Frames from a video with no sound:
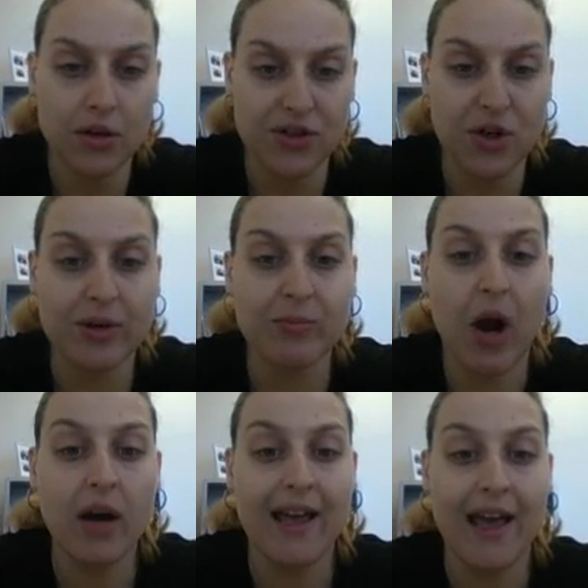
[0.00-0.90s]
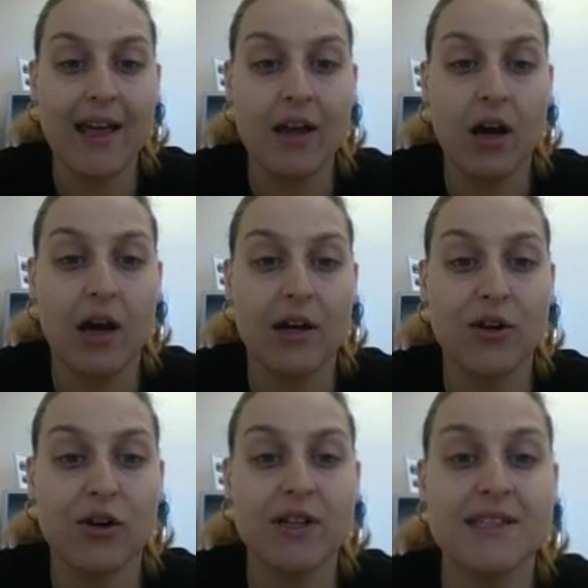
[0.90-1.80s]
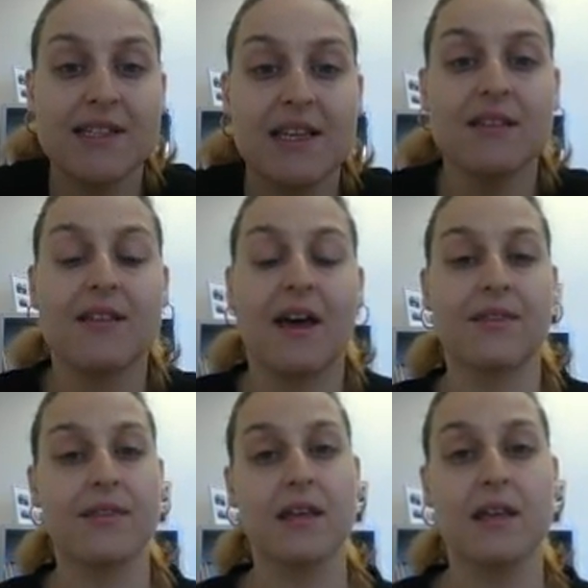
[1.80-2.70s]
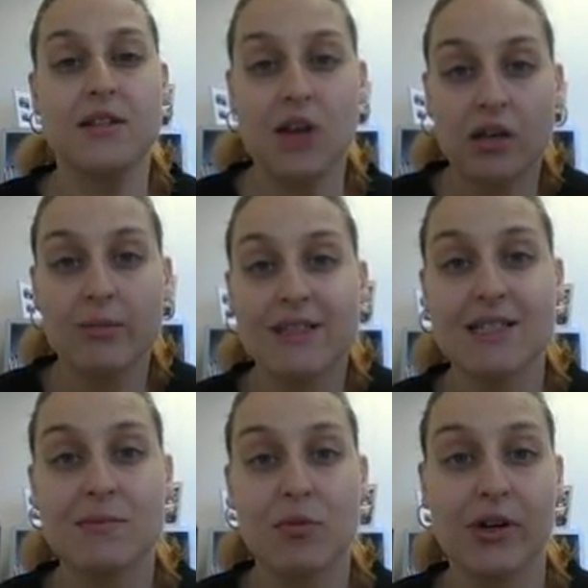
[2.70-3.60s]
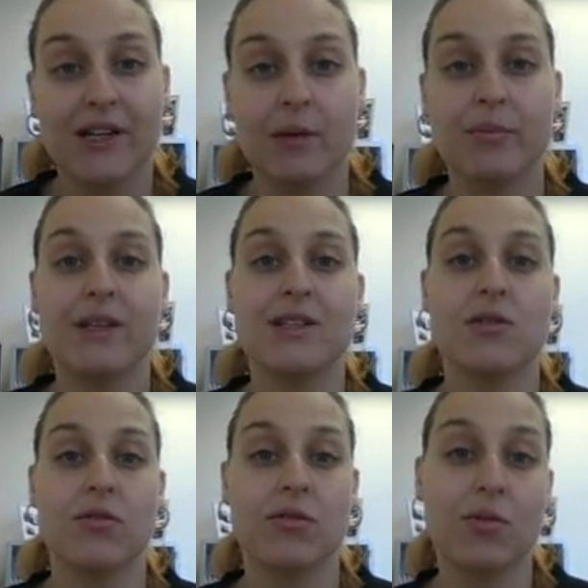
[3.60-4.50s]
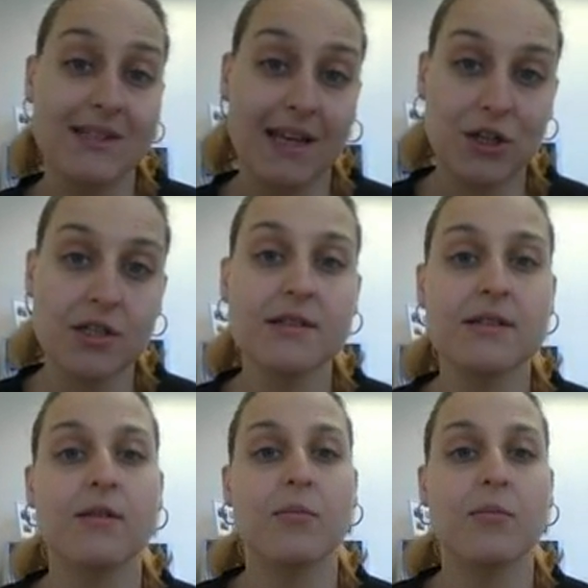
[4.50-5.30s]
So in part A, you're going to see that the document is broken up into 3 sections: